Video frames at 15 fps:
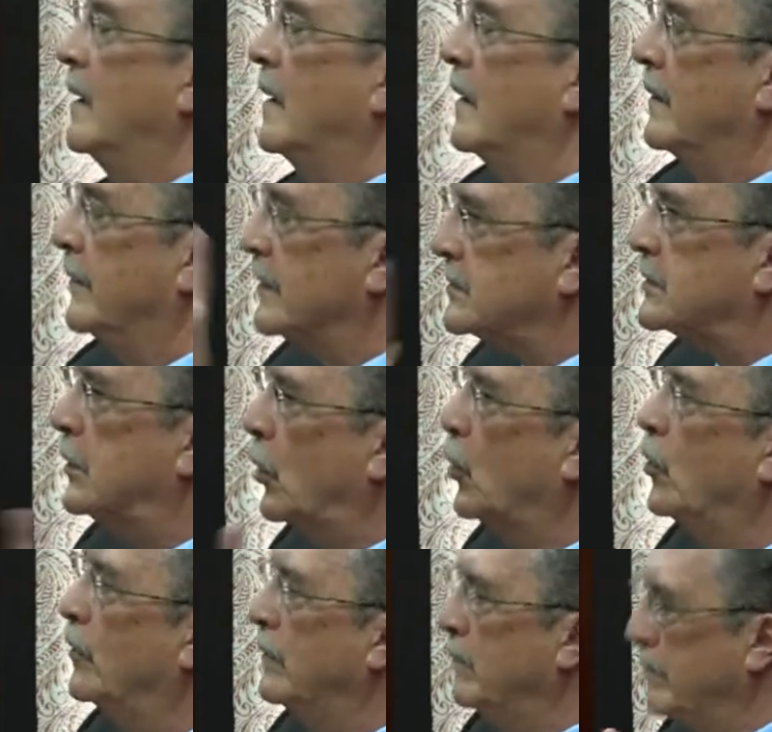This
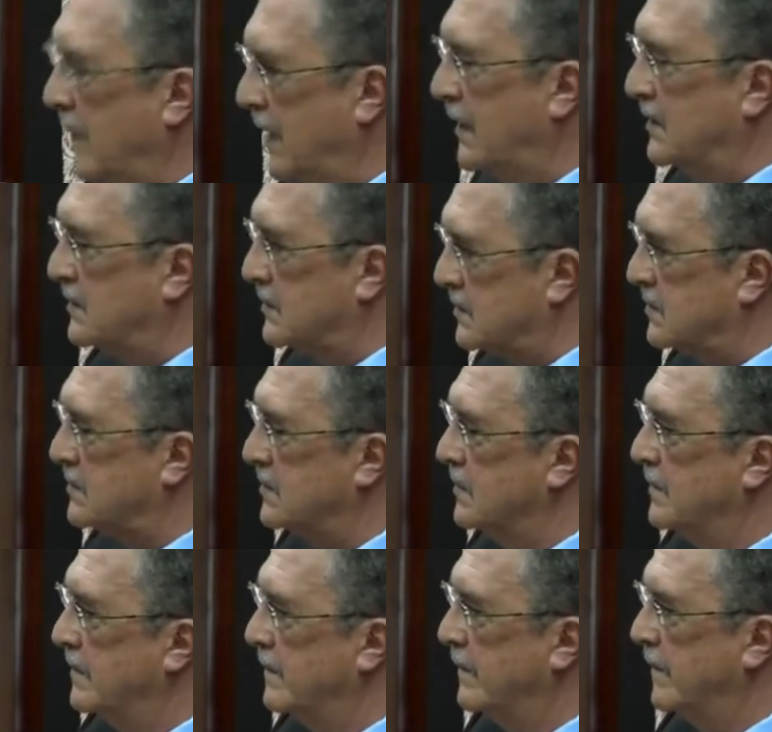loan means
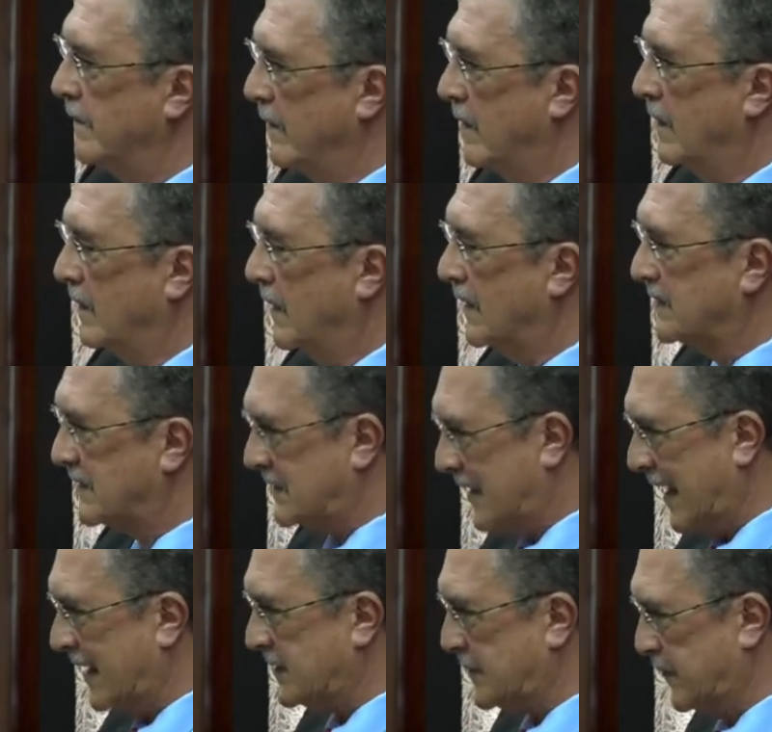that
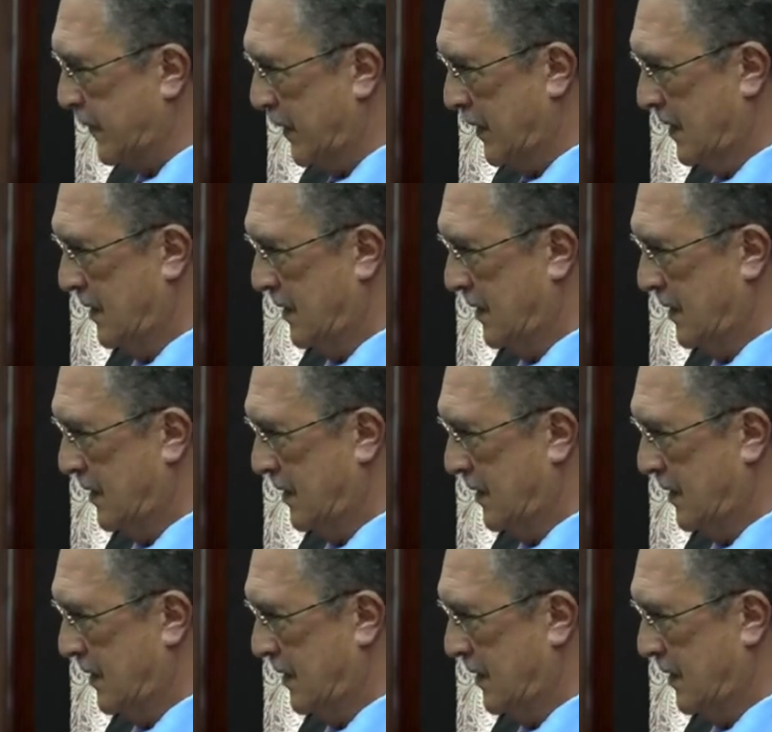SLASPA